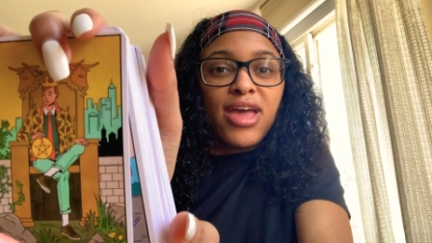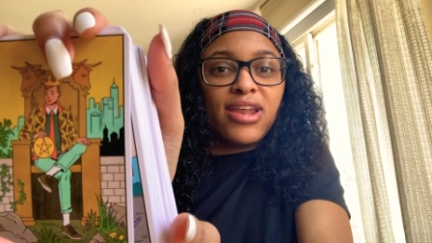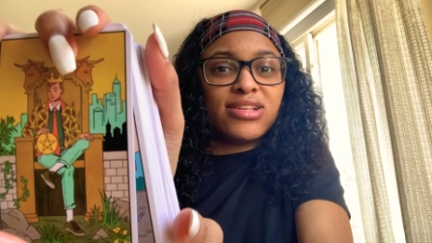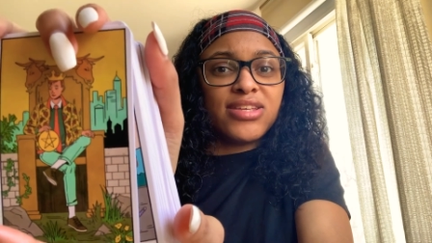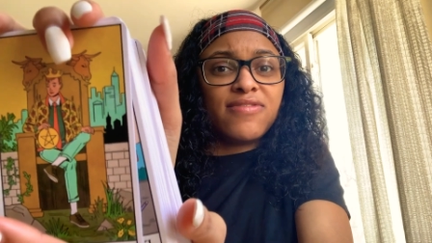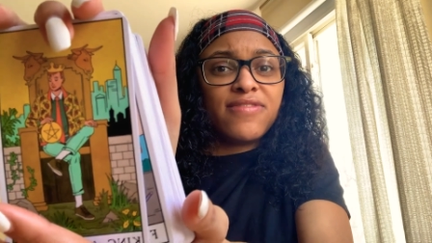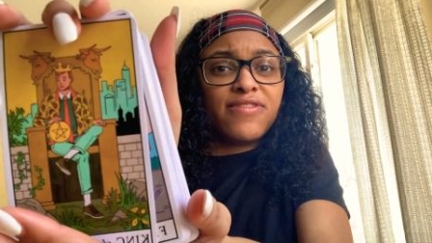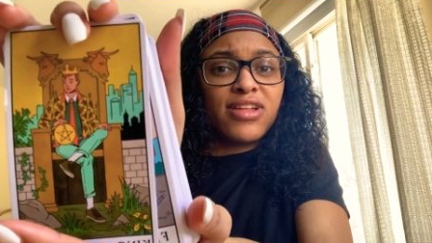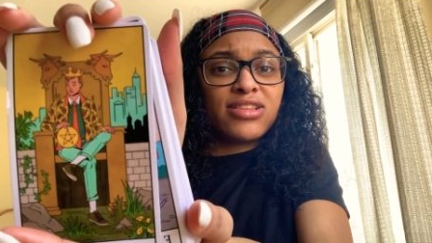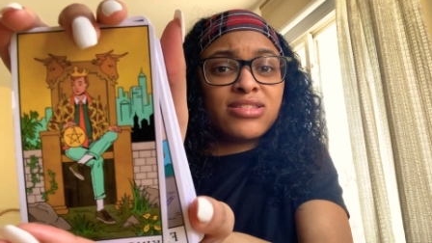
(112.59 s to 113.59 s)
And I definitely
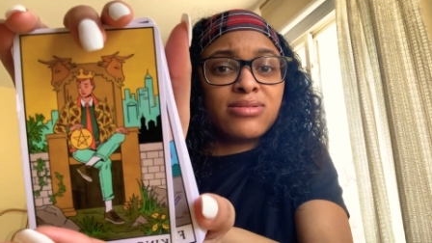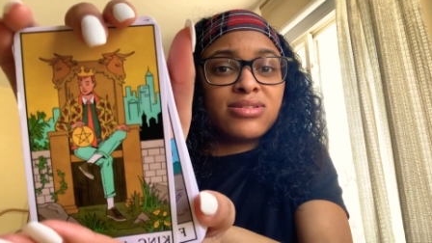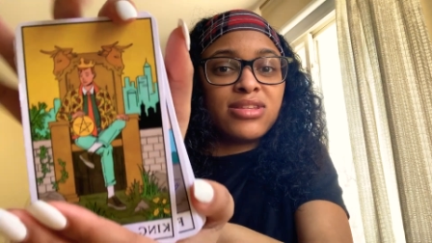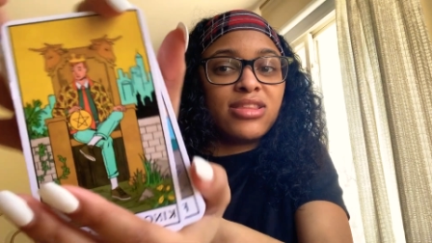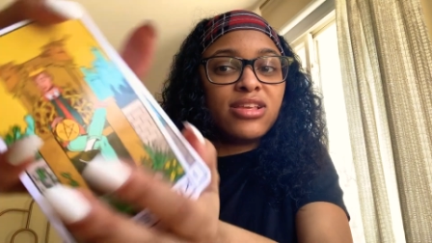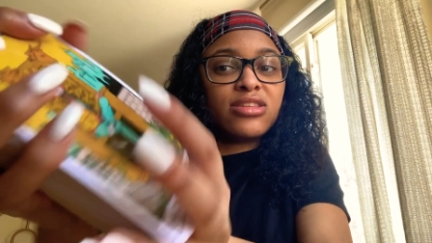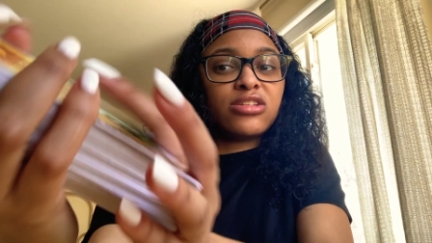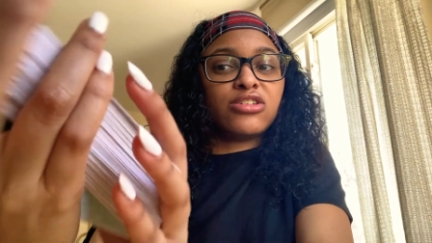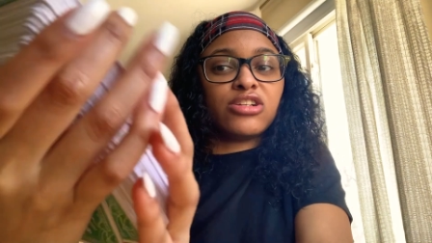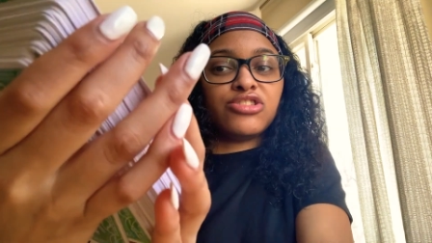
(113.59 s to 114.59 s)
feel like this person, they think
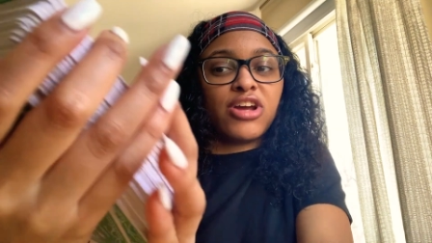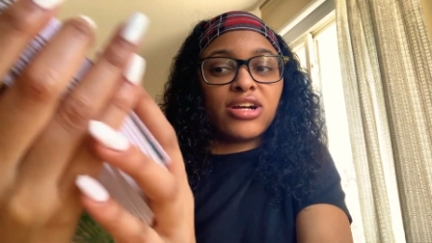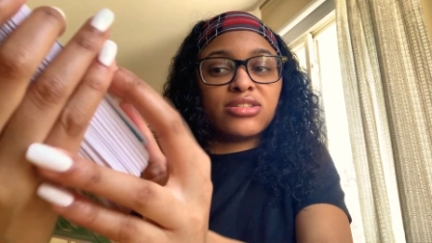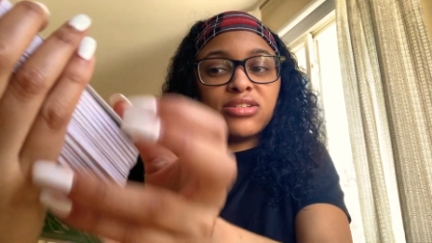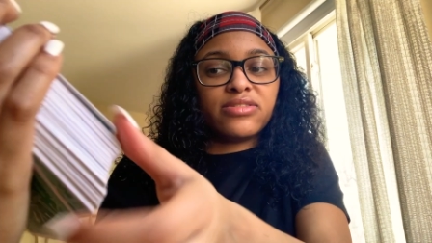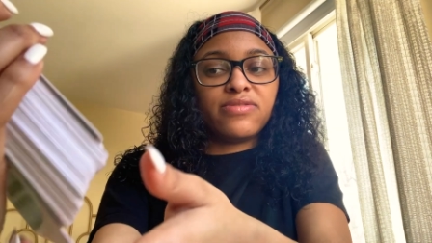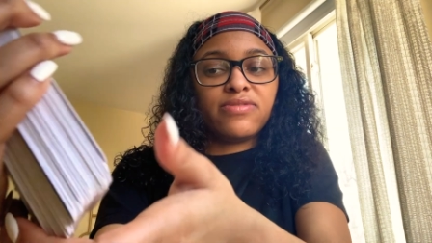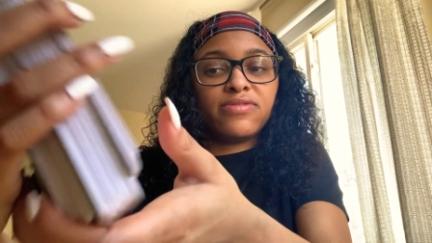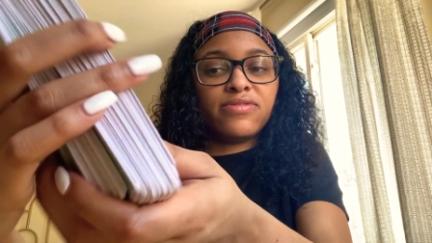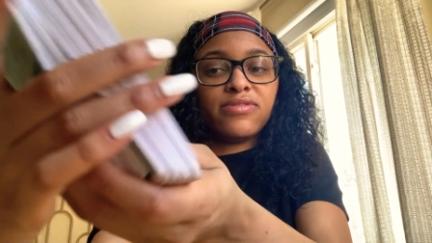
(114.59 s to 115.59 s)
that you're attractive
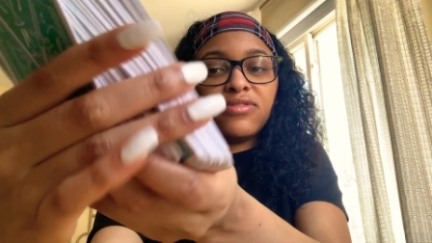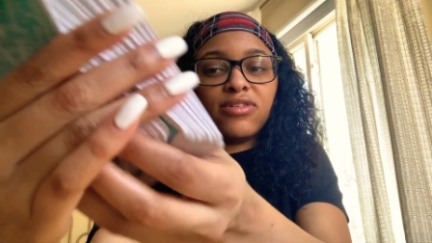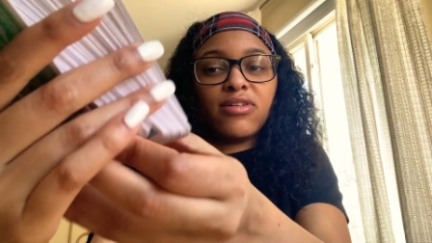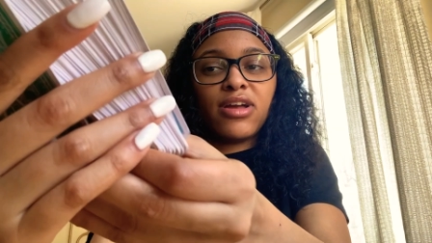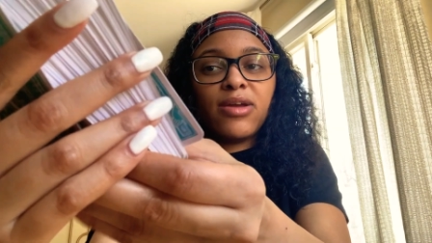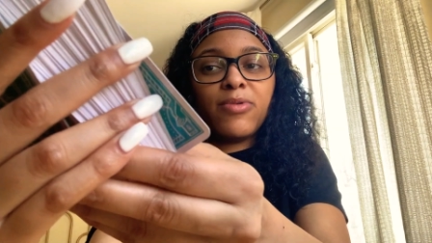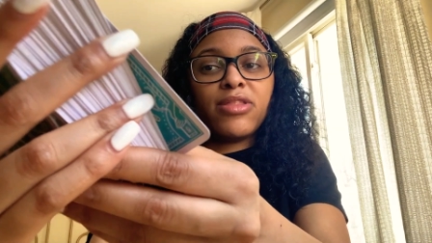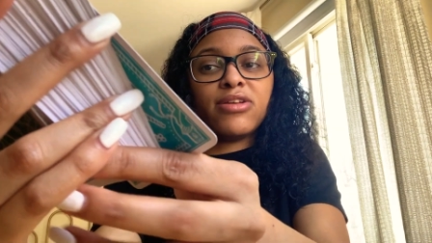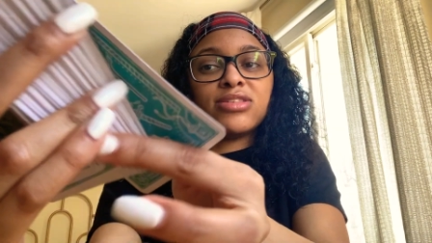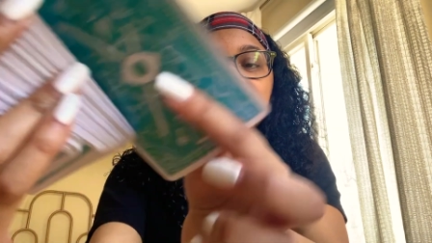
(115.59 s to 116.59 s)
okay?
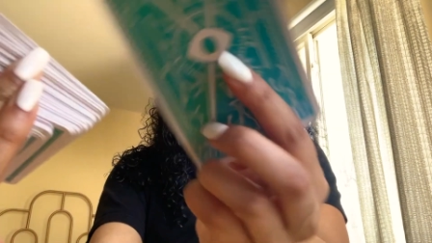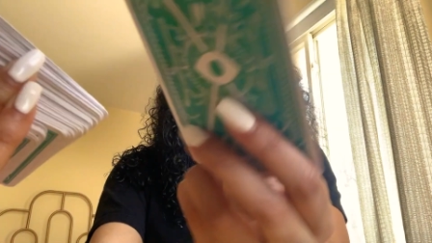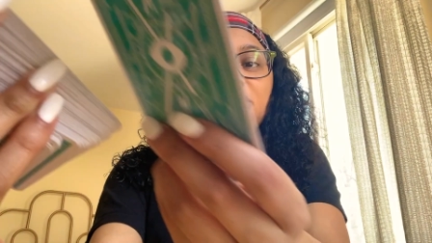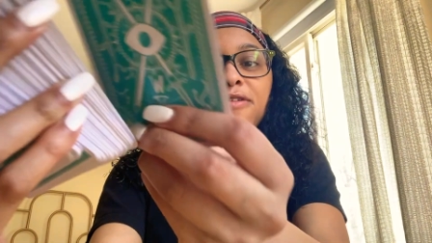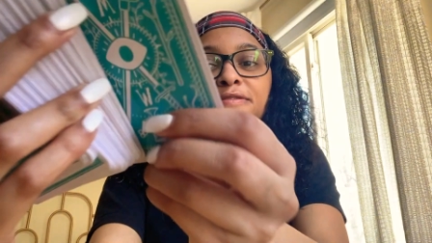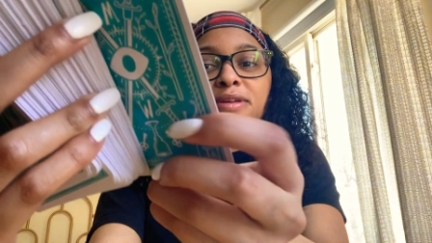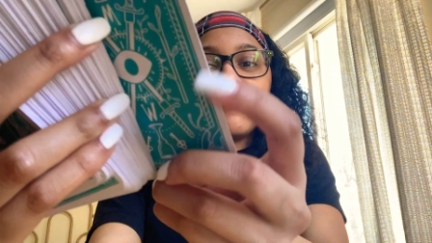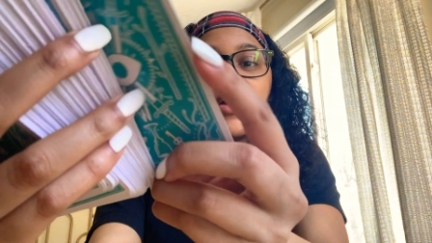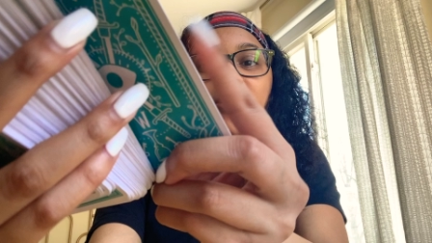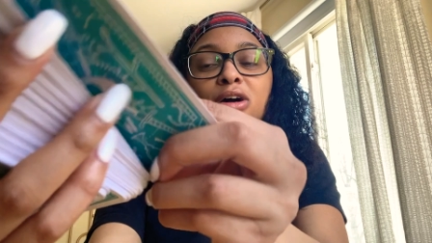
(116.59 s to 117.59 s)
Whether it's male or
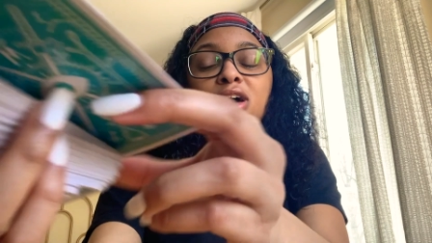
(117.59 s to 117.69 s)
female,